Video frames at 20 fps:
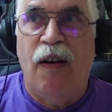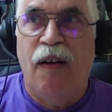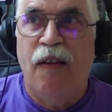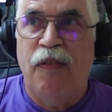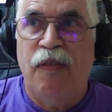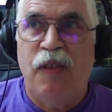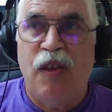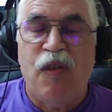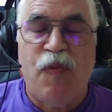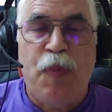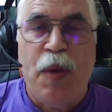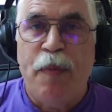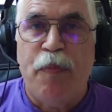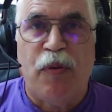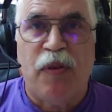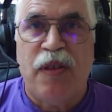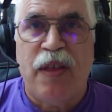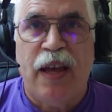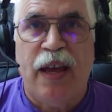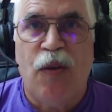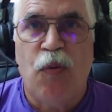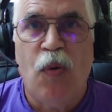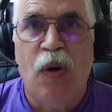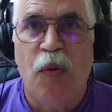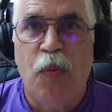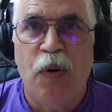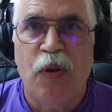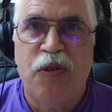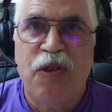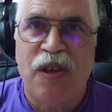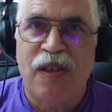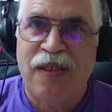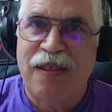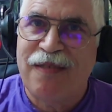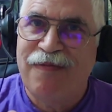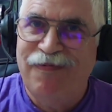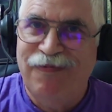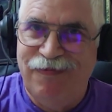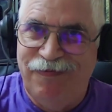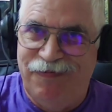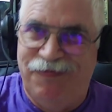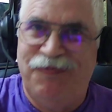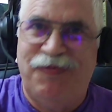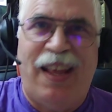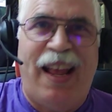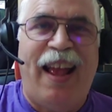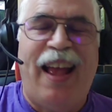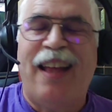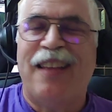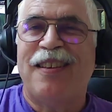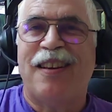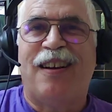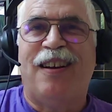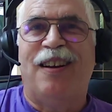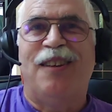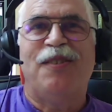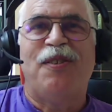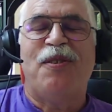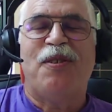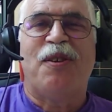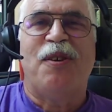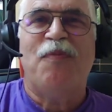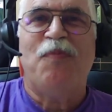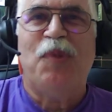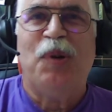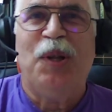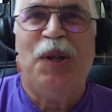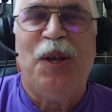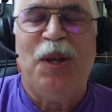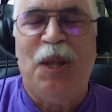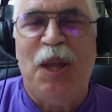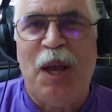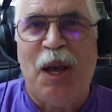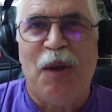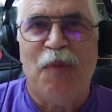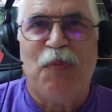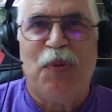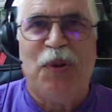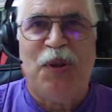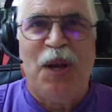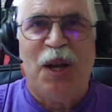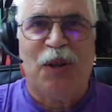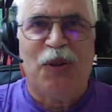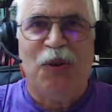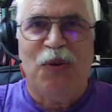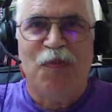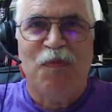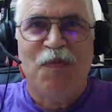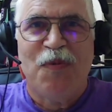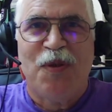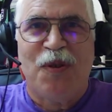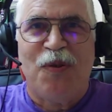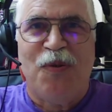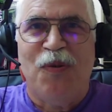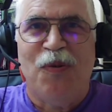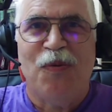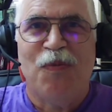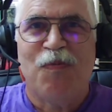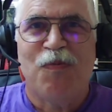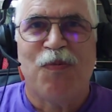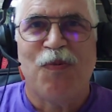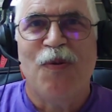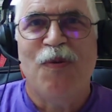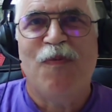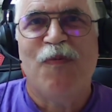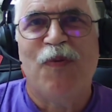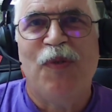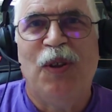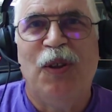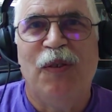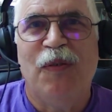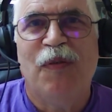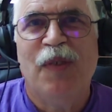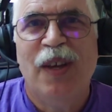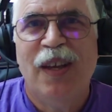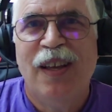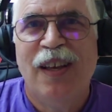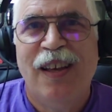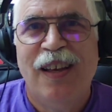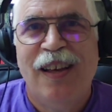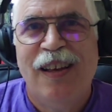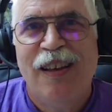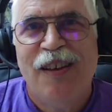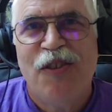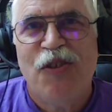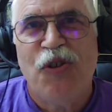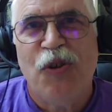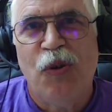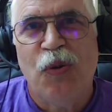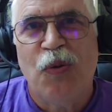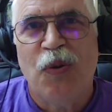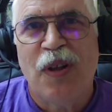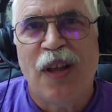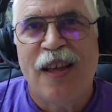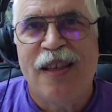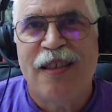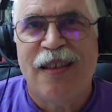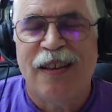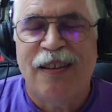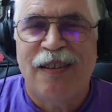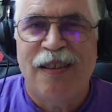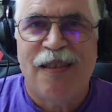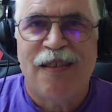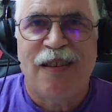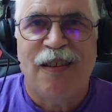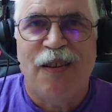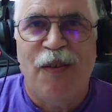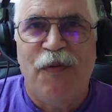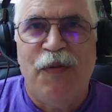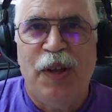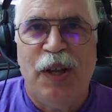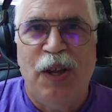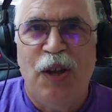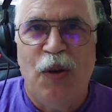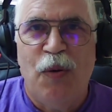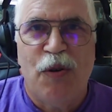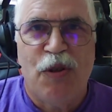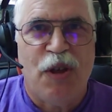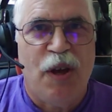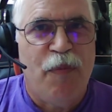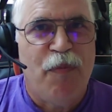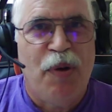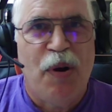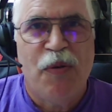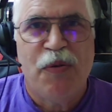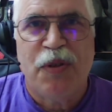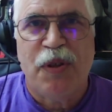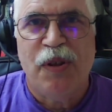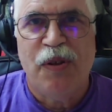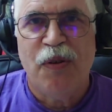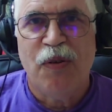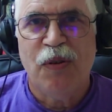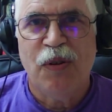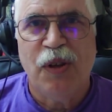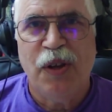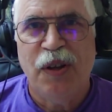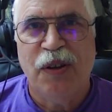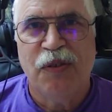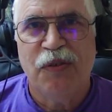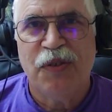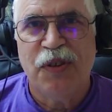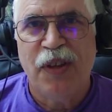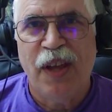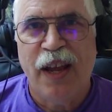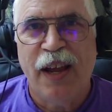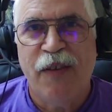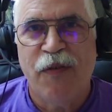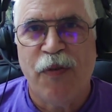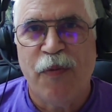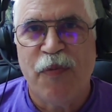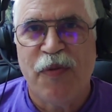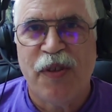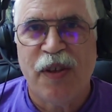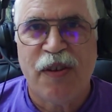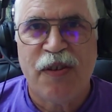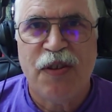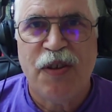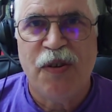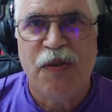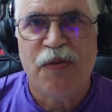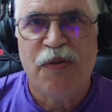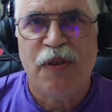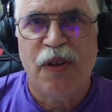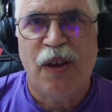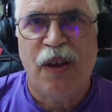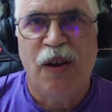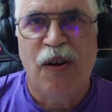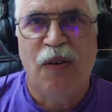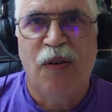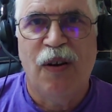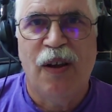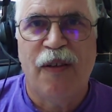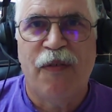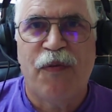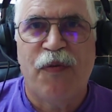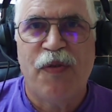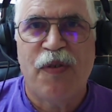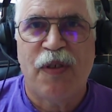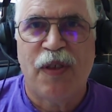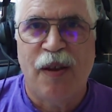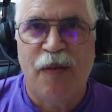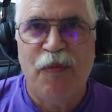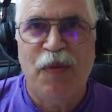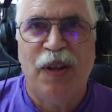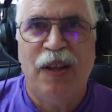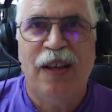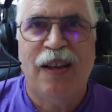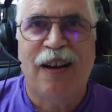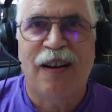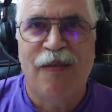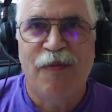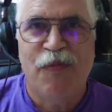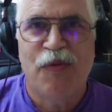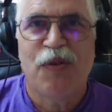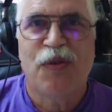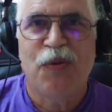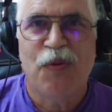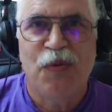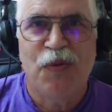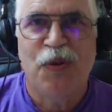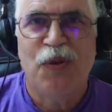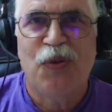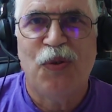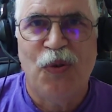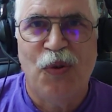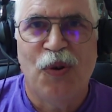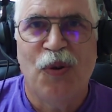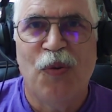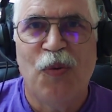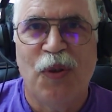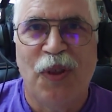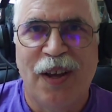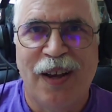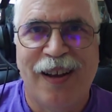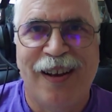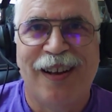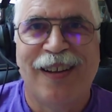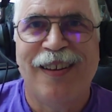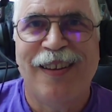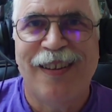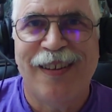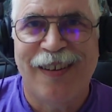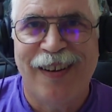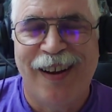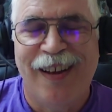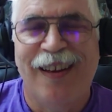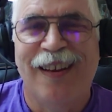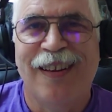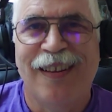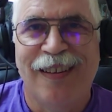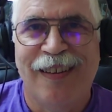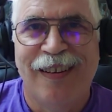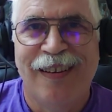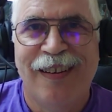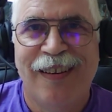these people saying, well, we'll just hand a gun to somebody and they can protect a schoolroom full of children. I said this in a video which I posted earlier today from 6 years ago. If somebody comes through the door with a gun in their hand